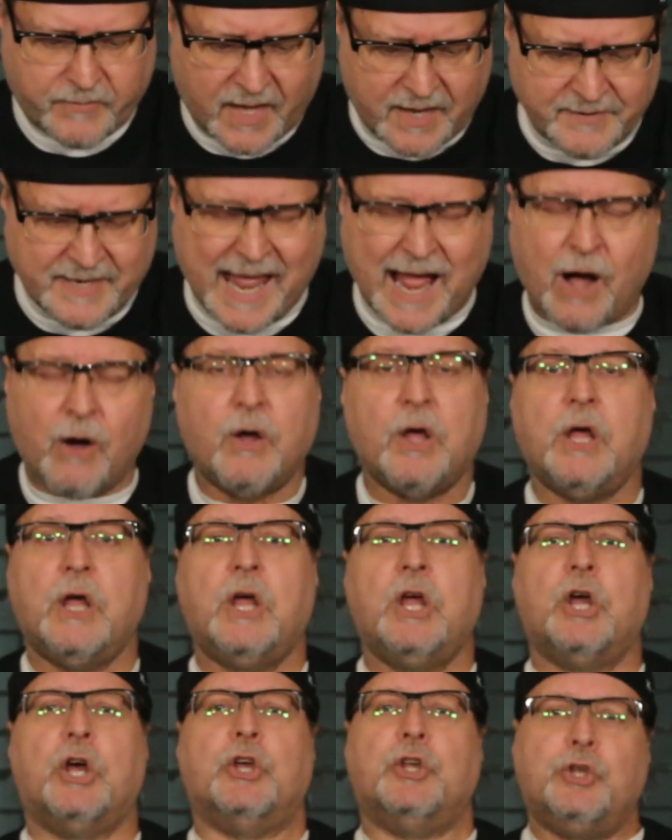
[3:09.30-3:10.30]
Now,
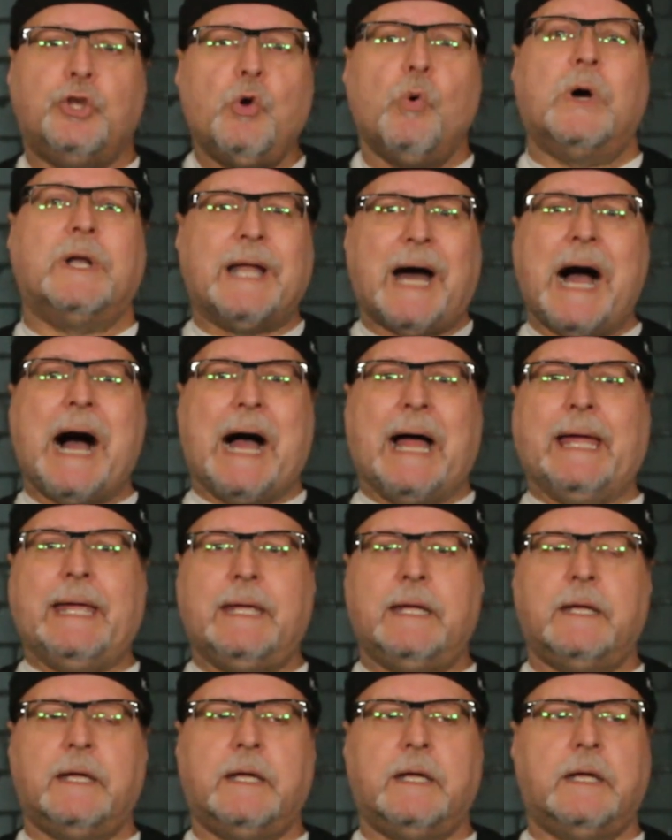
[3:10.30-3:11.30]
you and
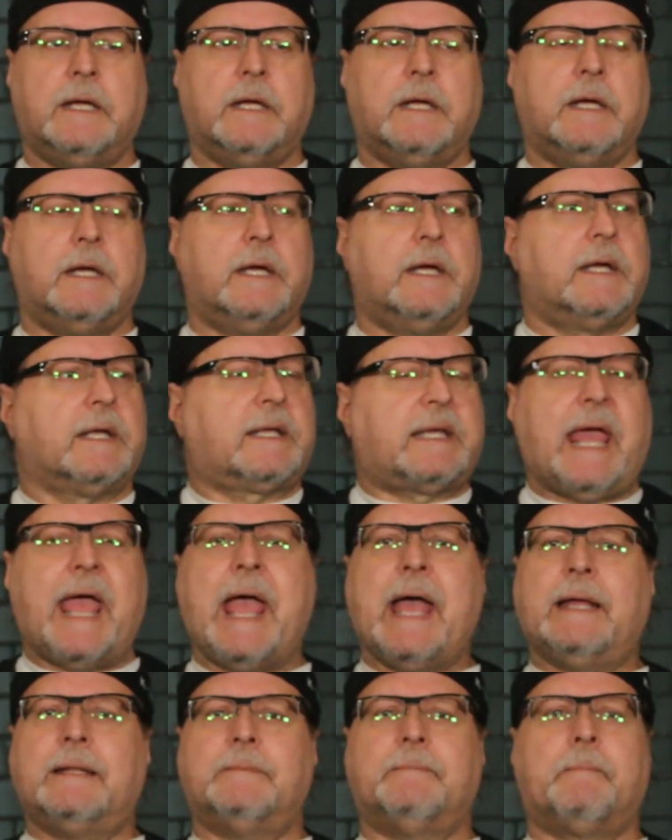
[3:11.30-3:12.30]
I
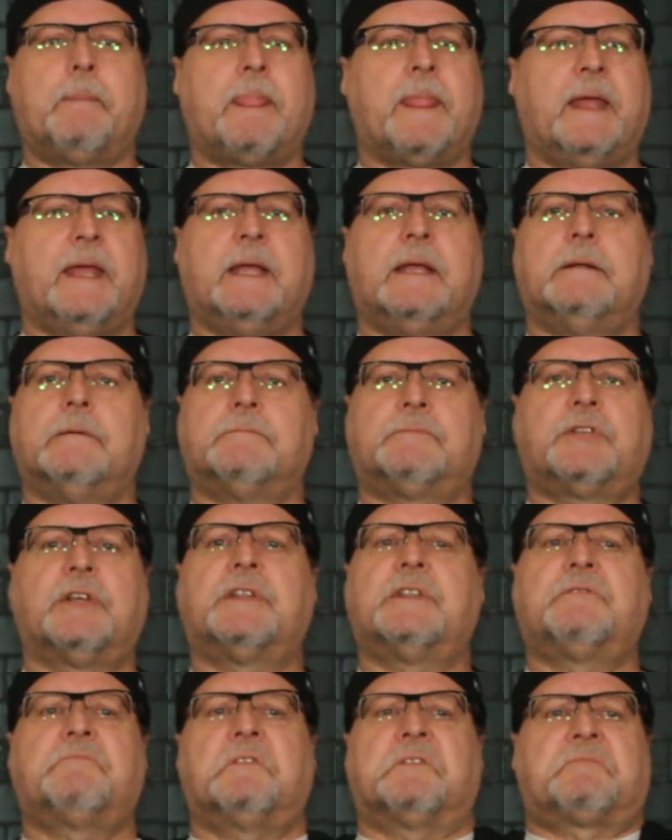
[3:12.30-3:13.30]
can't
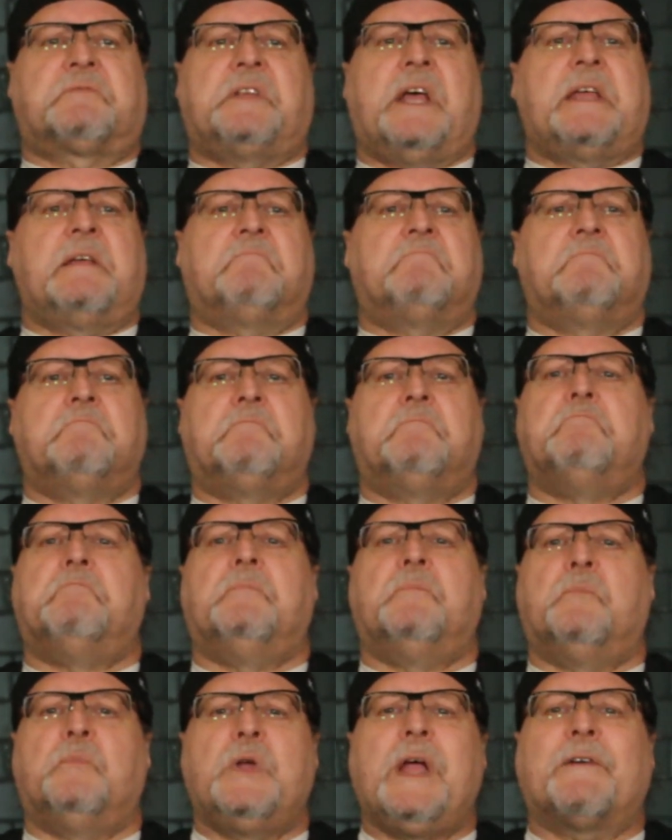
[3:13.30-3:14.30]
just say,
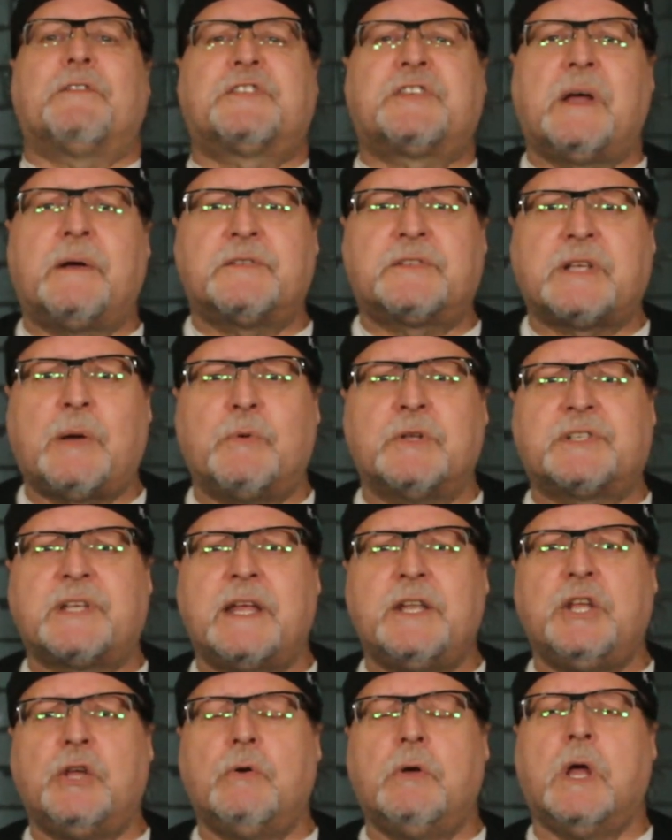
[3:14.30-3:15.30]
you ever have someone say
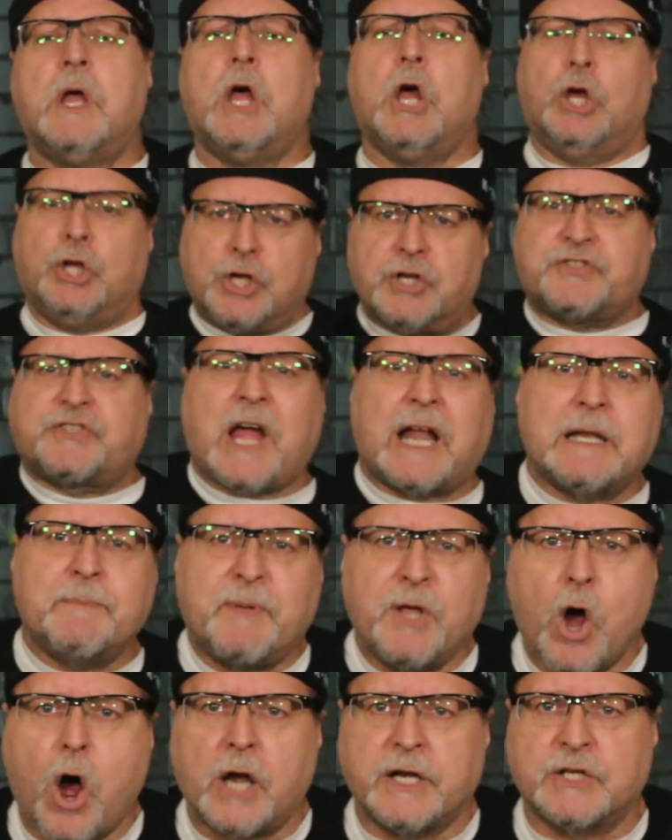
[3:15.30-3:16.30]
to you, you just got to
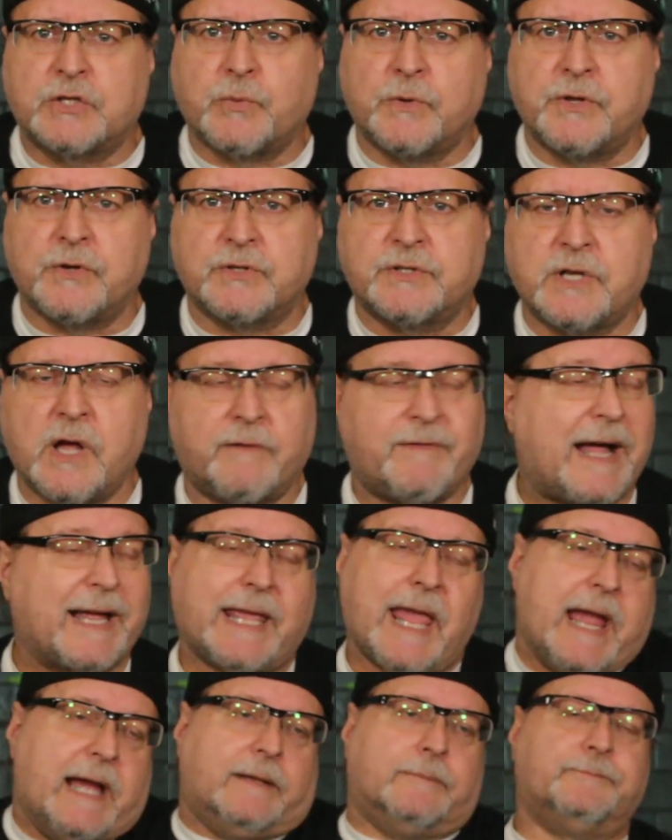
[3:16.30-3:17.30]
be honest with yourself. I
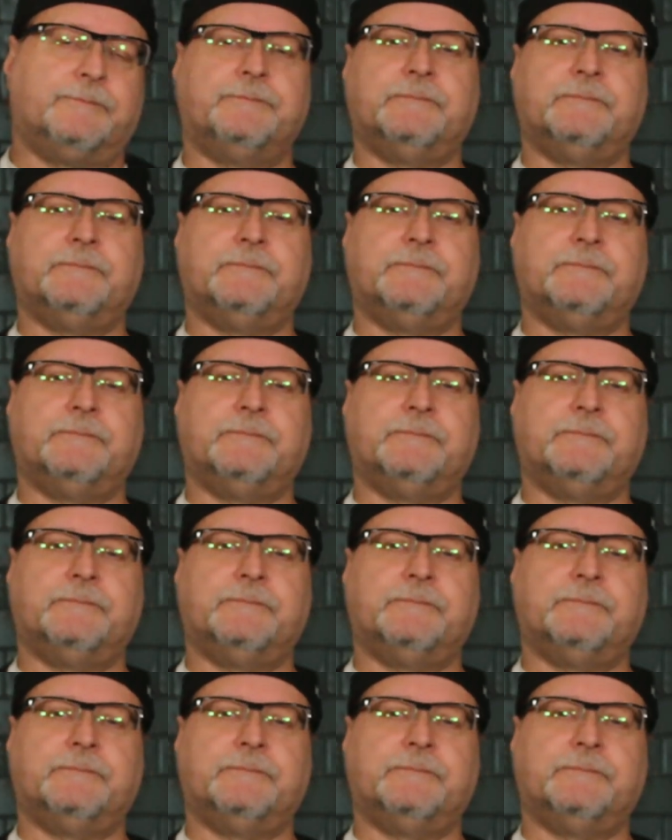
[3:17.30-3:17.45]
can't.